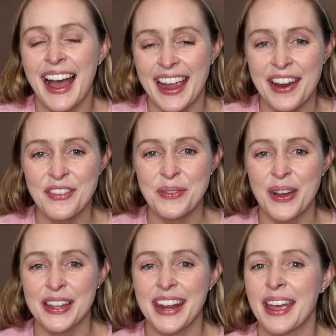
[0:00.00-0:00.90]
Hi
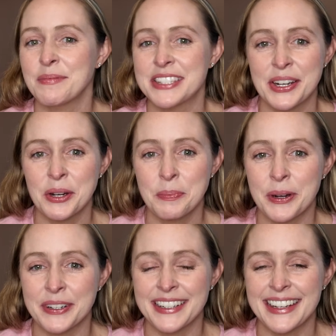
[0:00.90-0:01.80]
everyone, I'm Sarah
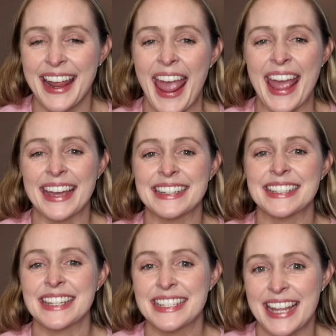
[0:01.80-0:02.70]
Burton,
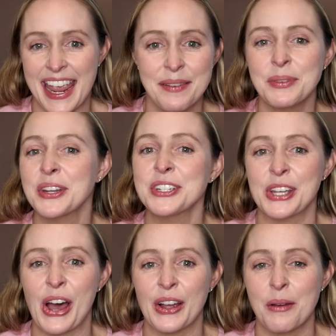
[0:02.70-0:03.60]
and today I'm going to
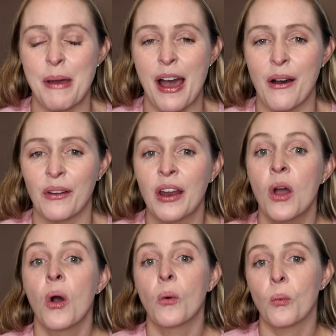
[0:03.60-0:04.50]
talk about
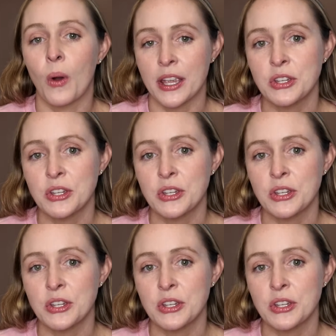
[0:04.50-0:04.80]
what